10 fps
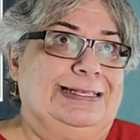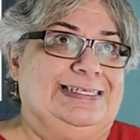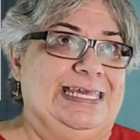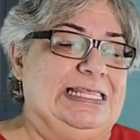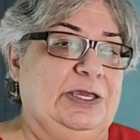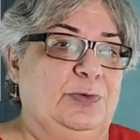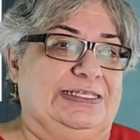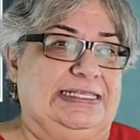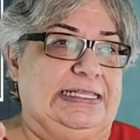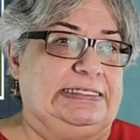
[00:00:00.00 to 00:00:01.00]
dealing
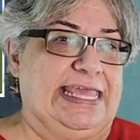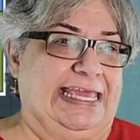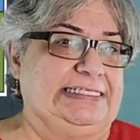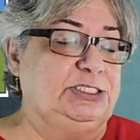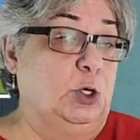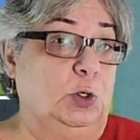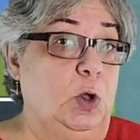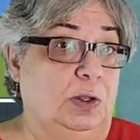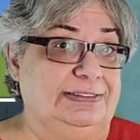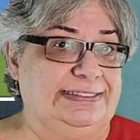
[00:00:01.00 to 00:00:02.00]
with the text or
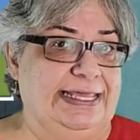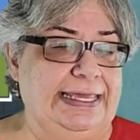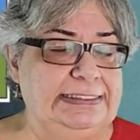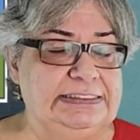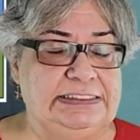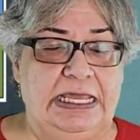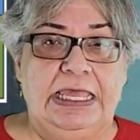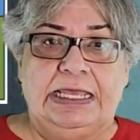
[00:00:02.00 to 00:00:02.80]
context,